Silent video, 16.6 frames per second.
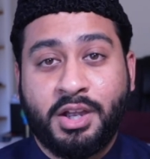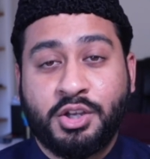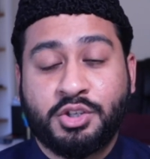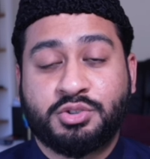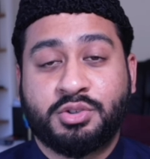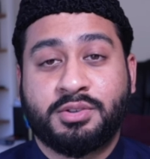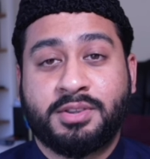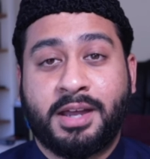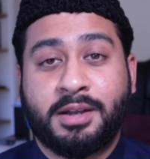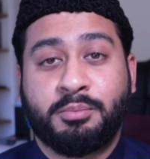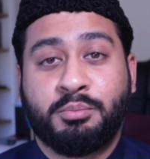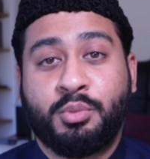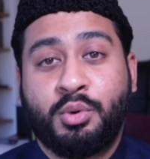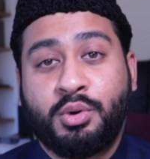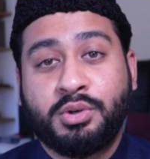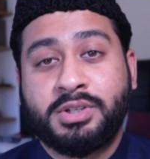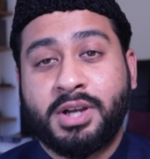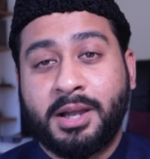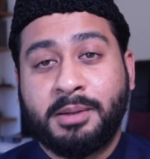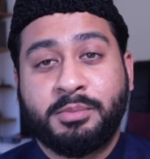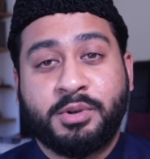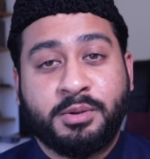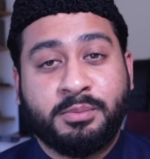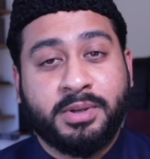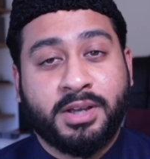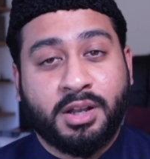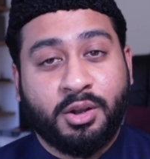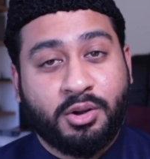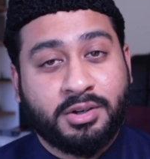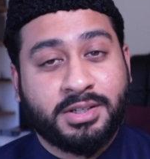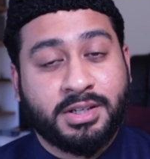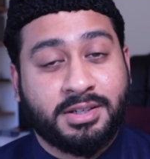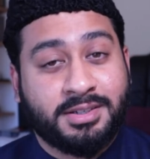so that more time could be
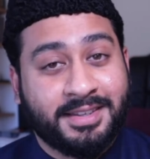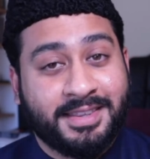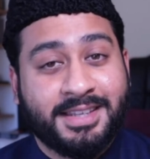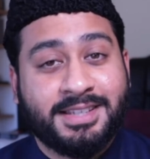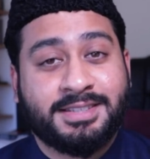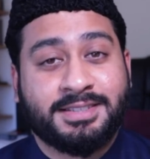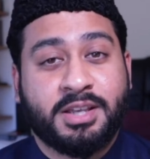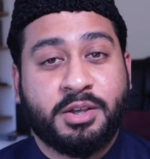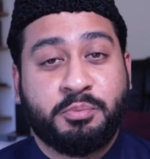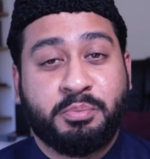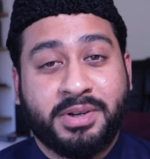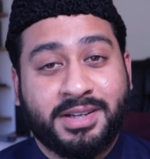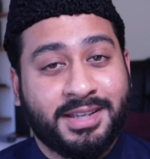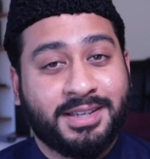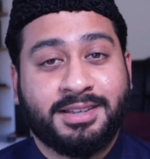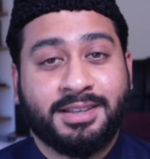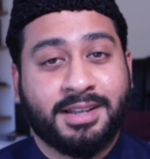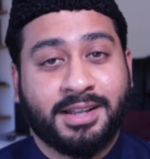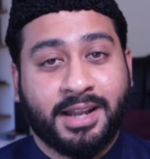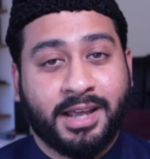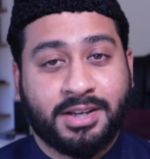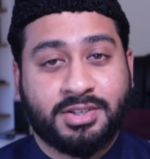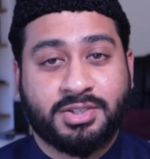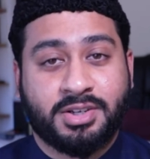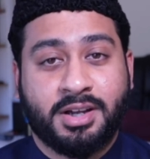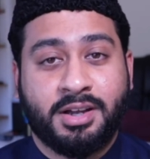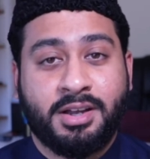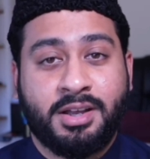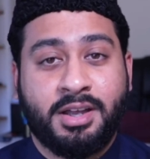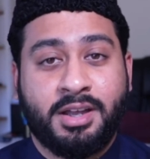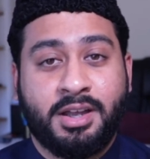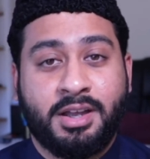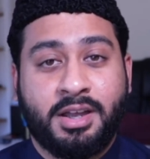allotted to this particular lecture.
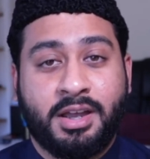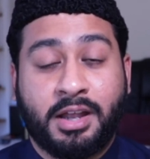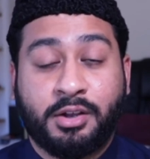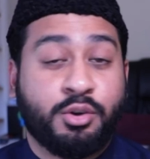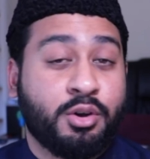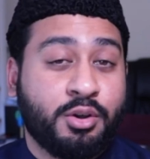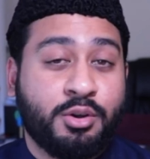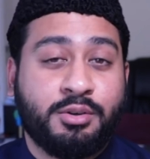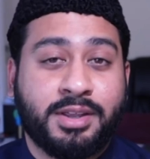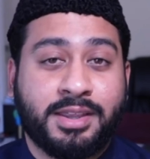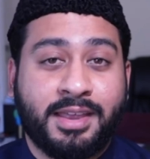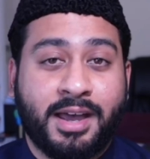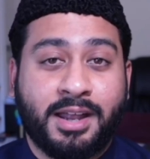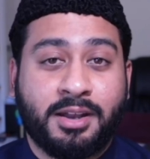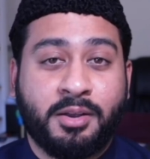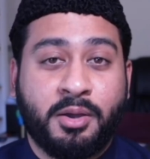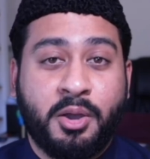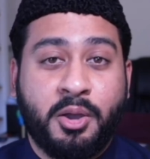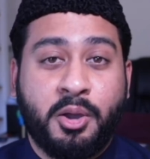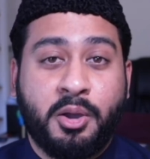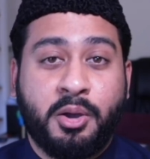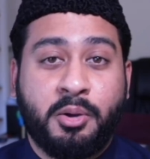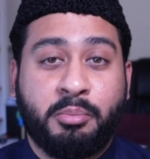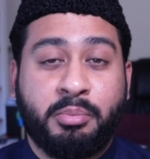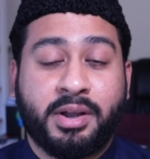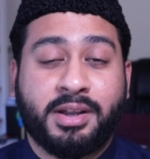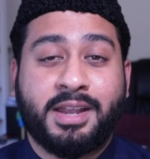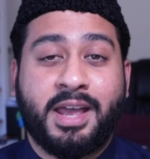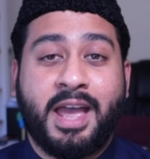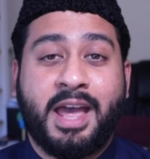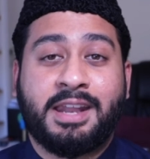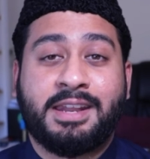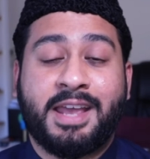And not only that,
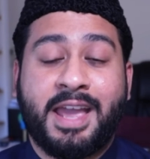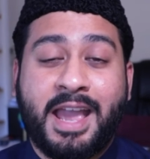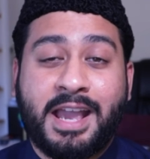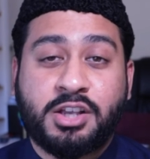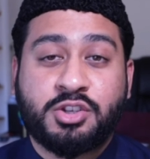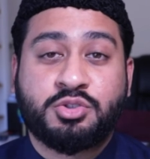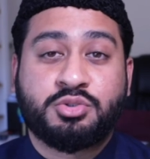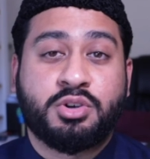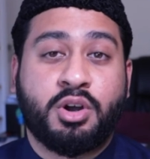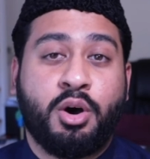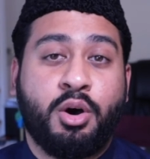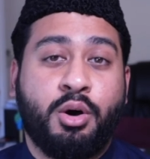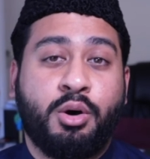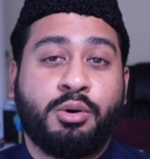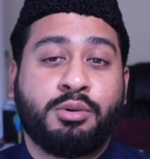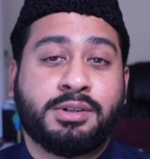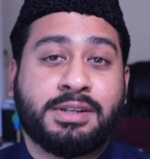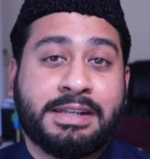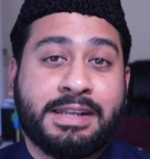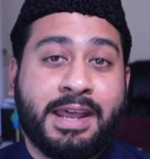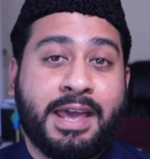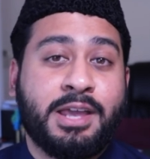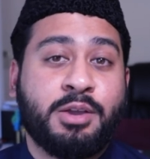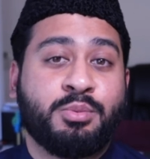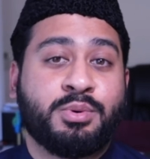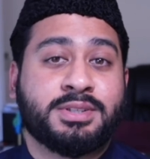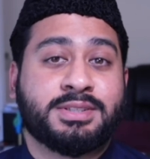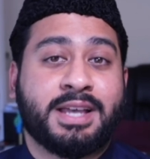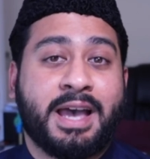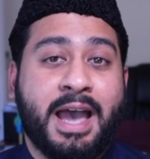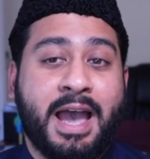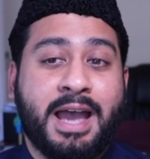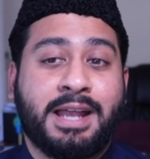but an extra whole day was
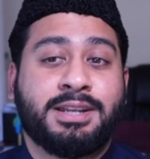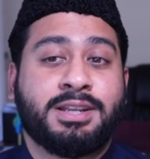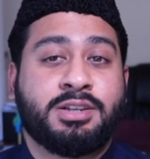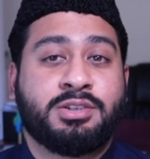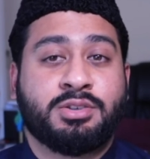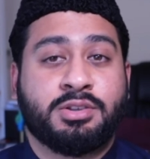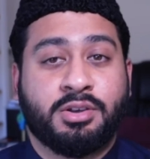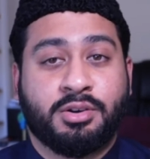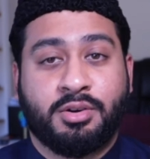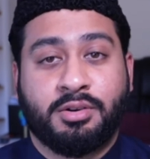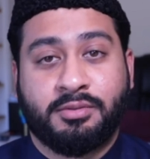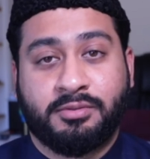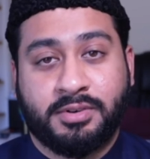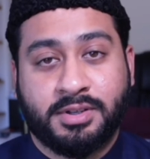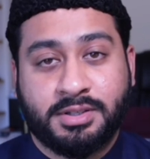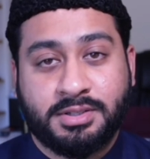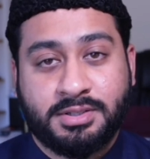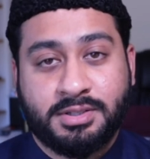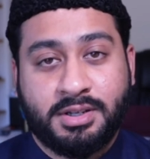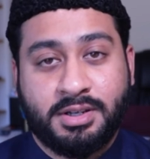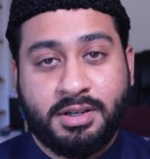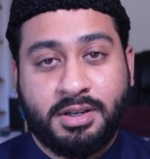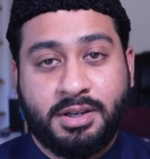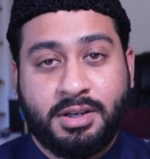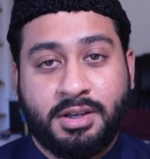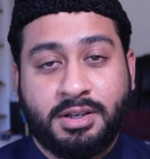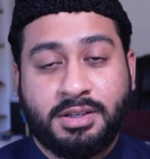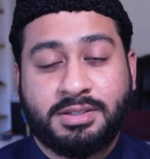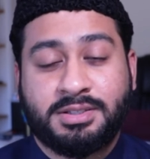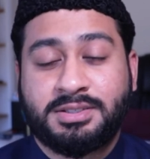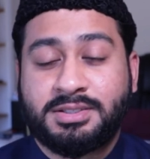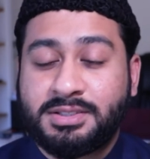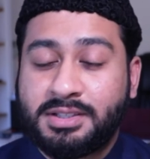added to the conference.
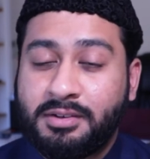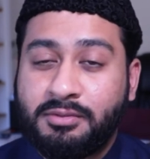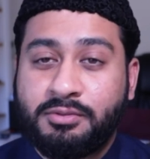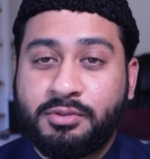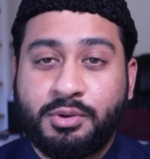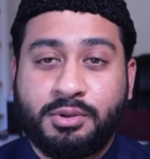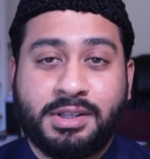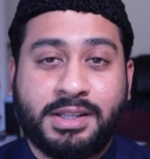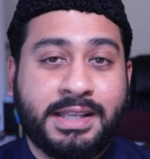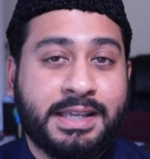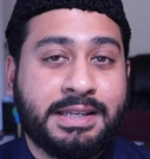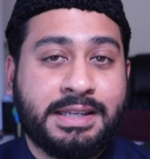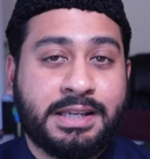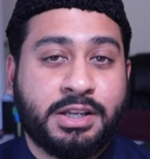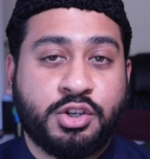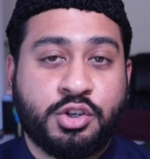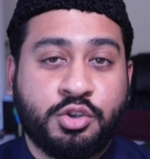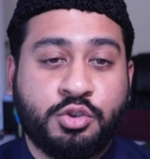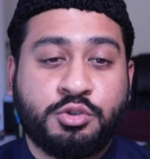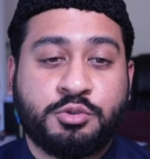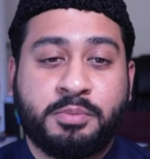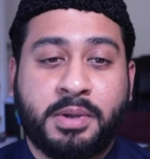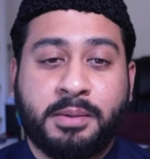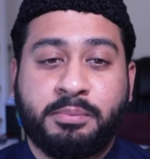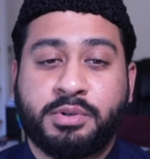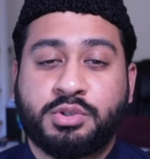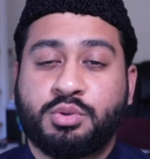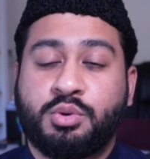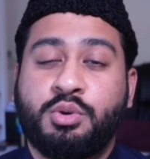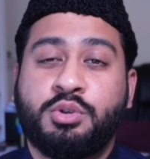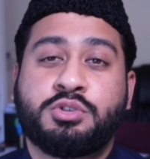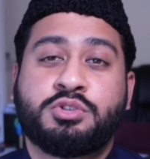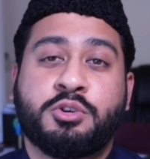Several leading newspapers
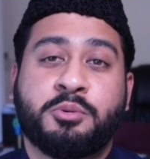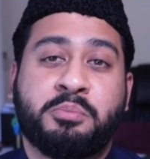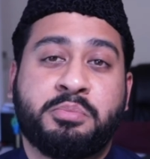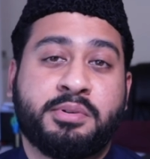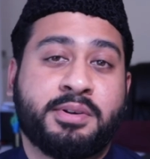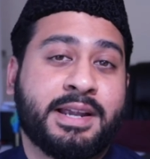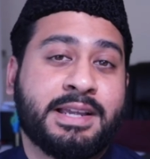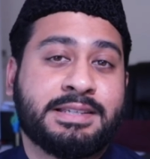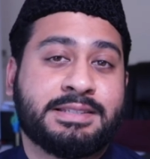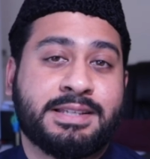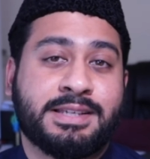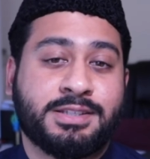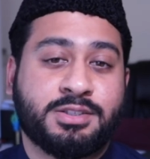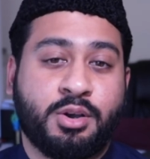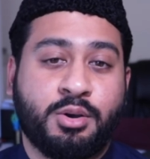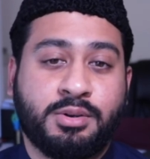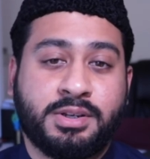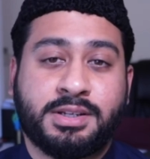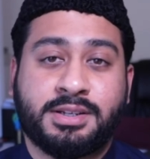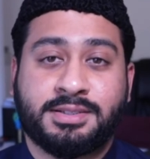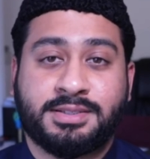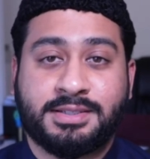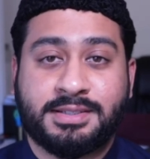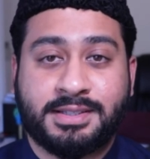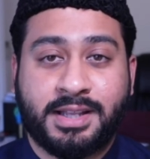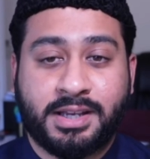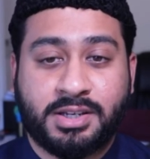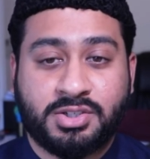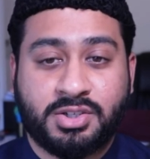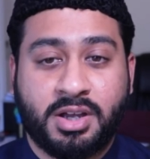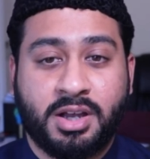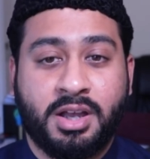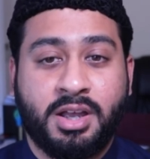also praised His Holiness's
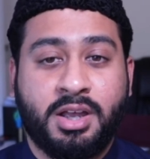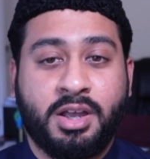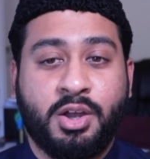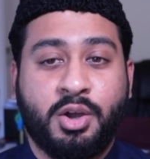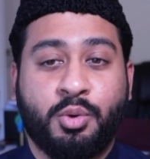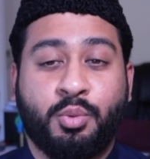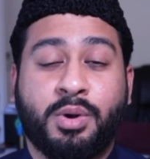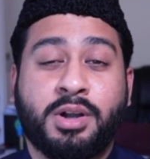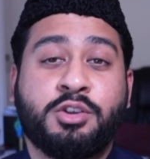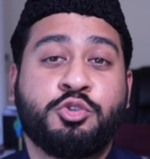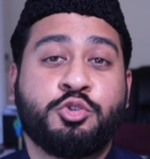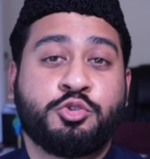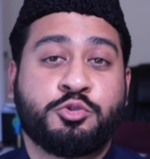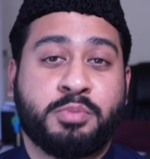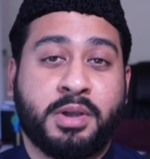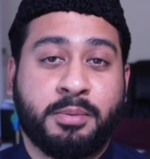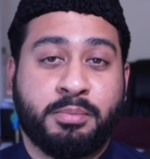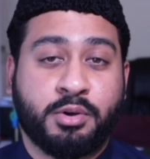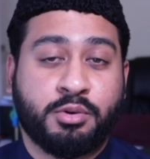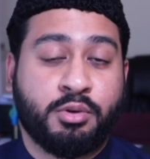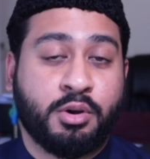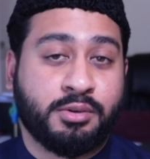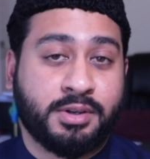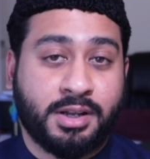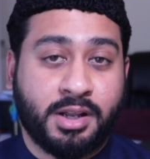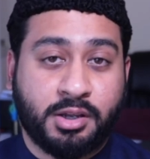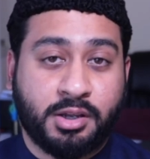lecture. One newspaper wrote, and